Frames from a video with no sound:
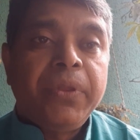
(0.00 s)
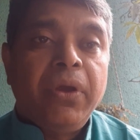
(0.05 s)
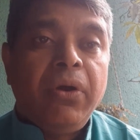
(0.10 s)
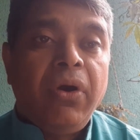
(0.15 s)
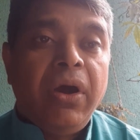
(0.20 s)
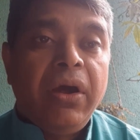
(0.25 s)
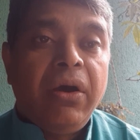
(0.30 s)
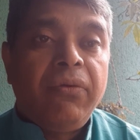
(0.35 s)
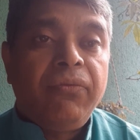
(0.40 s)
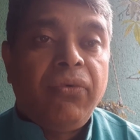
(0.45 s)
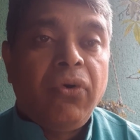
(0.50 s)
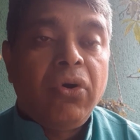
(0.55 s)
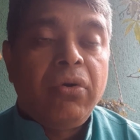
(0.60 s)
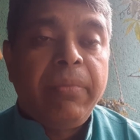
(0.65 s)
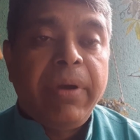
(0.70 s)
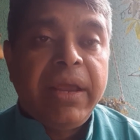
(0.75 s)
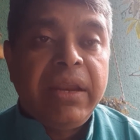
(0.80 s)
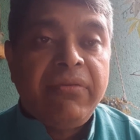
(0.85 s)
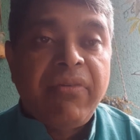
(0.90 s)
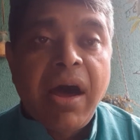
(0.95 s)

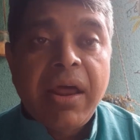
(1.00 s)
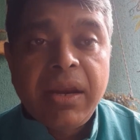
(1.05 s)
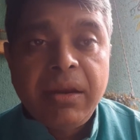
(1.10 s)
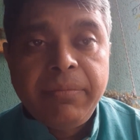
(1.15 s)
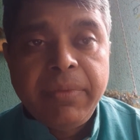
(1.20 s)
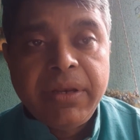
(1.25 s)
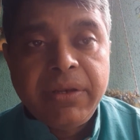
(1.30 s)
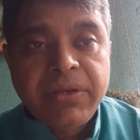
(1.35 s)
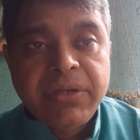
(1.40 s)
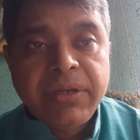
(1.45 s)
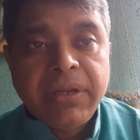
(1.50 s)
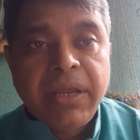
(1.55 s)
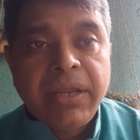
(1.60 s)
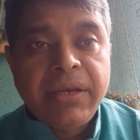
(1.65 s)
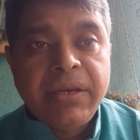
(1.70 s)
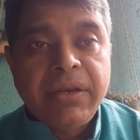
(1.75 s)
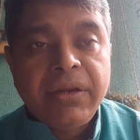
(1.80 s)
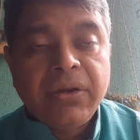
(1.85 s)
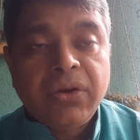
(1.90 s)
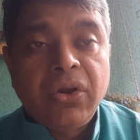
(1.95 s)
my environment
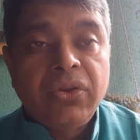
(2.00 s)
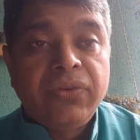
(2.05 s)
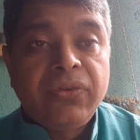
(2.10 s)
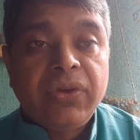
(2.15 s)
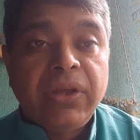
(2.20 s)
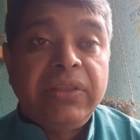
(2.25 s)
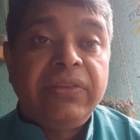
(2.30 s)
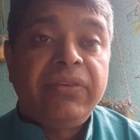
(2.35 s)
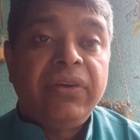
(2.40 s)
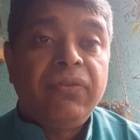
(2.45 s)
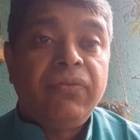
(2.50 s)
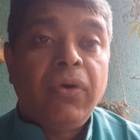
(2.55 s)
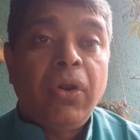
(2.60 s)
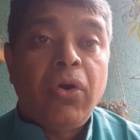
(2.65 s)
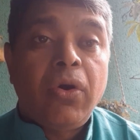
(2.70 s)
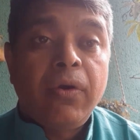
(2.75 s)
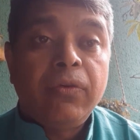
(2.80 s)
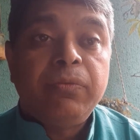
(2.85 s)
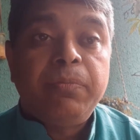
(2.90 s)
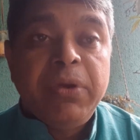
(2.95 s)
and the concern for a
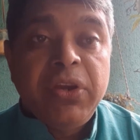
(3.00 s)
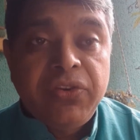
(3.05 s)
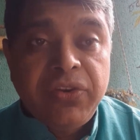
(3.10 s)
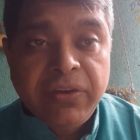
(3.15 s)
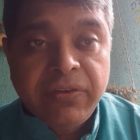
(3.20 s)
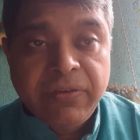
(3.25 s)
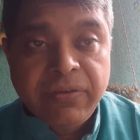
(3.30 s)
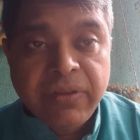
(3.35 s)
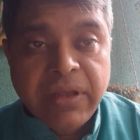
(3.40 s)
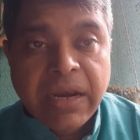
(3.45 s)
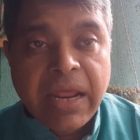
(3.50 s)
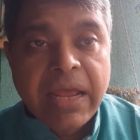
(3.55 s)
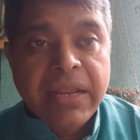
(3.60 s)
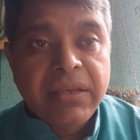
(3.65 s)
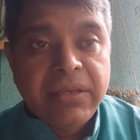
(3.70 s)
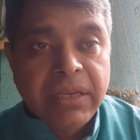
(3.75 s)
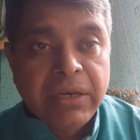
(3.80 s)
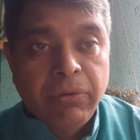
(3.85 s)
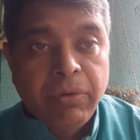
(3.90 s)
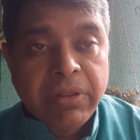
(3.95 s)
lot of species that I
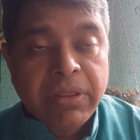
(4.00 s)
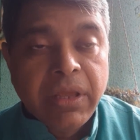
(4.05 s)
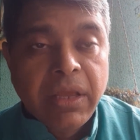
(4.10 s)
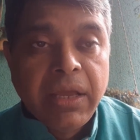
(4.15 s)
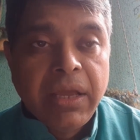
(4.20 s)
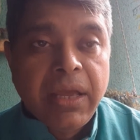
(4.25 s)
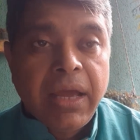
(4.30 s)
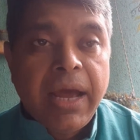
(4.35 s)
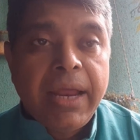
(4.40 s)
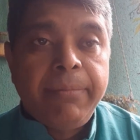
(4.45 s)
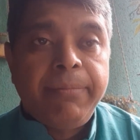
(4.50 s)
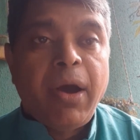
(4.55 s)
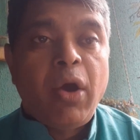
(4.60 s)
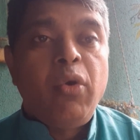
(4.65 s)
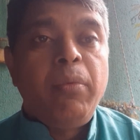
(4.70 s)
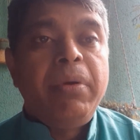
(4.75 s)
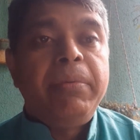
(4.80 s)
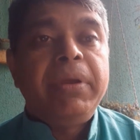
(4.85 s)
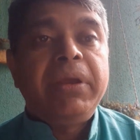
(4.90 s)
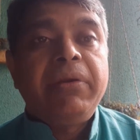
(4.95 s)
deal with. And
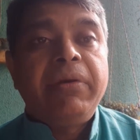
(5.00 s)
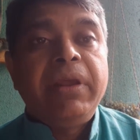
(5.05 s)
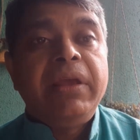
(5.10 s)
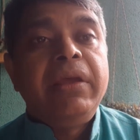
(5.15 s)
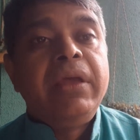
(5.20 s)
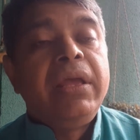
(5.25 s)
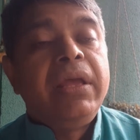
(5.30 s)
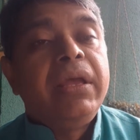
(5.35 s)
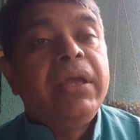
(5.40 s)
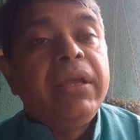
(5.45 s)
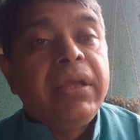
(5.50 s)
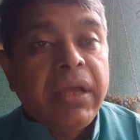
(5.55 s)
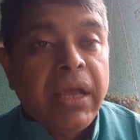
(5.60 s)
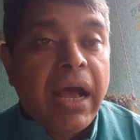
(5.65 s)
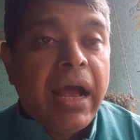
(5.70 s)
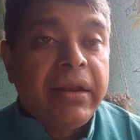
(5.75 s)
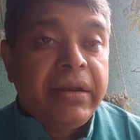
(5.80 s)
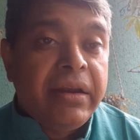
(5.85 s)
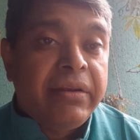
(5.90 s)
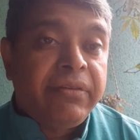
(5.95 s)
biomimicry,
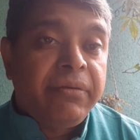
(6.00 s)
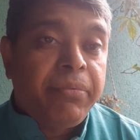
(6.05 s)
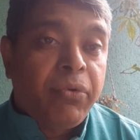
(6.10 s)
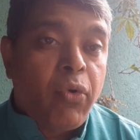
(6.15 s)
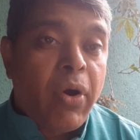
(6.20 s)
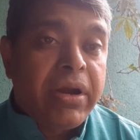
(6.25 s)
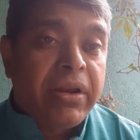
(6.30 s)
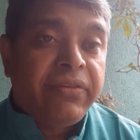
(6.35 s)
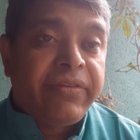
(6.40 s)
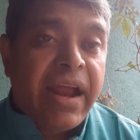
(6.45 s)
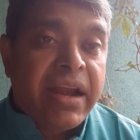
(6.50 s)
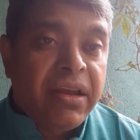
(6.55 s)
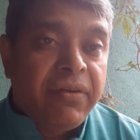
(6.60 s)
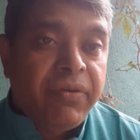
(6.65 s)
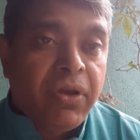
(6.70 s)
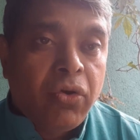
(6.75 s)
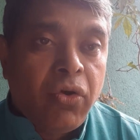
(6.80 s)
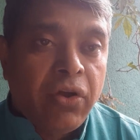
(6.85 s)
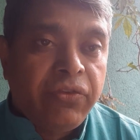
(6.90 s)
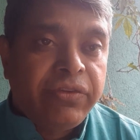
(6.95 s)
and it's quite a
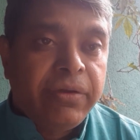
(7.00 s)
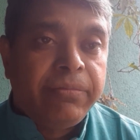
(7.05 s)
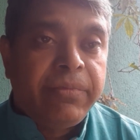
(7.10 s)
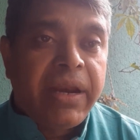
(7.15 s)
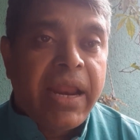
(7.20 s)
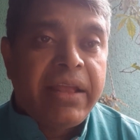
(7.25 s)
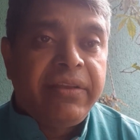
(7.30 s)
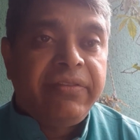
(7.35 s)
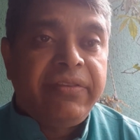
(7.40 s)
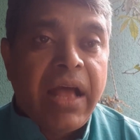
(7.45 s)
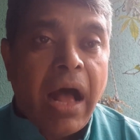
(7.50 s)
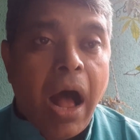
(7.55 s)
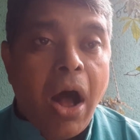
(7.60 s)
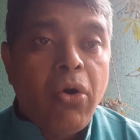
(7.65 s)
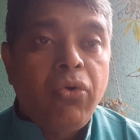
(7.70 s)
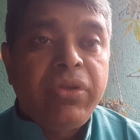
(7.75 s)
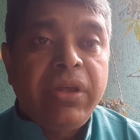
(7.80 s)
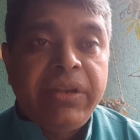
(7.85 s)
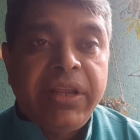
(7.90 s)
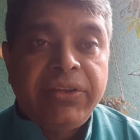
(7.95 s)
scientific concept that I see
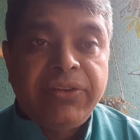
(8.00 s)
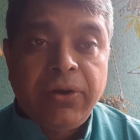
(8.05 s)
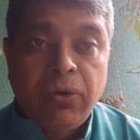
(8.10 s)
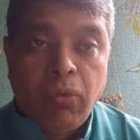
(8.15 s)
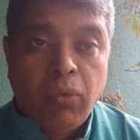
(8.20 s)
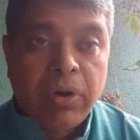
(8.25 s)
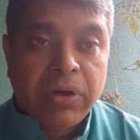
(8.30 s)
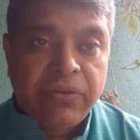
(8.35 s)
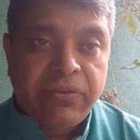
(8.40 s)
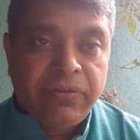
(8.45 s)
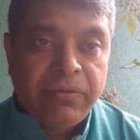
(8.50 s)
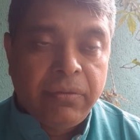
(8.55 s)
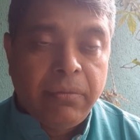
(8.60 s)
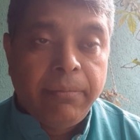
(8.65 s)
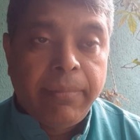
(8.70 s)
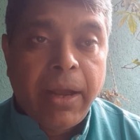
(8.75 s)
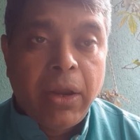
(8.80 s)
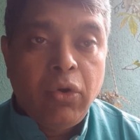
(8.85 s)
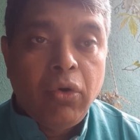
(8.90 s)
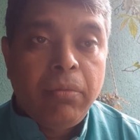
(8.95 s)
how the nature works.
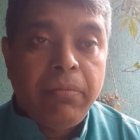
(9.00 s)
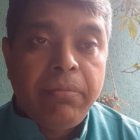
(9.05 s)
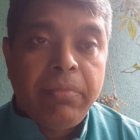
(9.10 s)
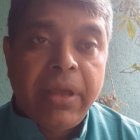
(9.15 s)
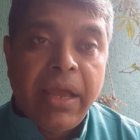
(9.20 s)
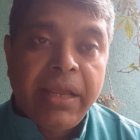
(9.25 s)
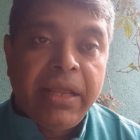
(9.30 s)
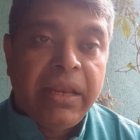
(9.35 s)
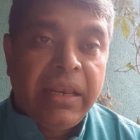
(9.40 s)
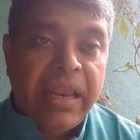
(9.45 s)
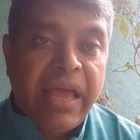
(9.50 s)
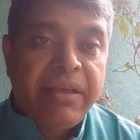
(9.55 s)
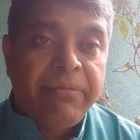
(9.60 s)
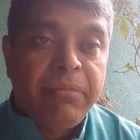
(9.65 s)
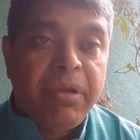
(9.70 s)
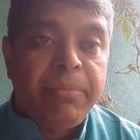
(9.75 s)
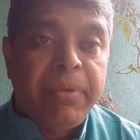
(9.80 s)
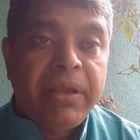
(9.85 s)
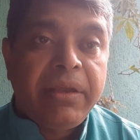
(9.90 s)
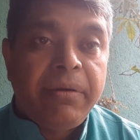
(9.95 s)
Bio, again,
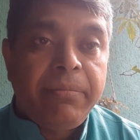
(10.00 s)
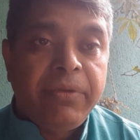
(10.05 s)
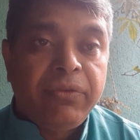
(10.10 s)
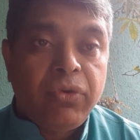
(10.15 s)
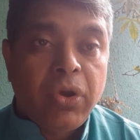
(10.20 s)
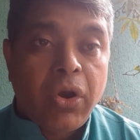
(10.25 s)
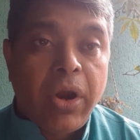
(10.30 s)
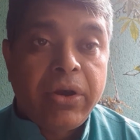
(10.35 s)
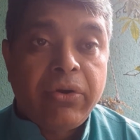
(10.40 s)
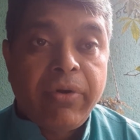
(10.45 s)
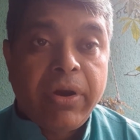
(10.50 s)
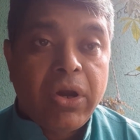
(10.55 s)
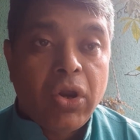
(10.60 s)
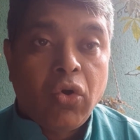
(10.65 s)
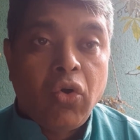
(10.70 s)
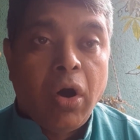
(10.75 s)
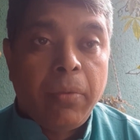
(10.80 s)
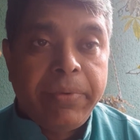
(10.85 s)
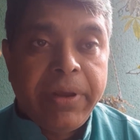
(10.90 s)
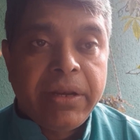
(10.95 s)
life, mimicry means we're trying to
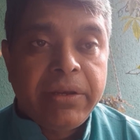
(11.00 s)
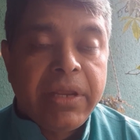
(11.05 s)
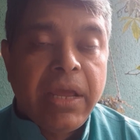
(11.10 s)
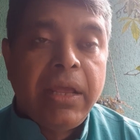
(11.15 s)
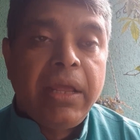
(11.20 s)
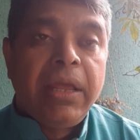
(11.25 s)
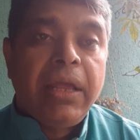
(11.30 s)
copy.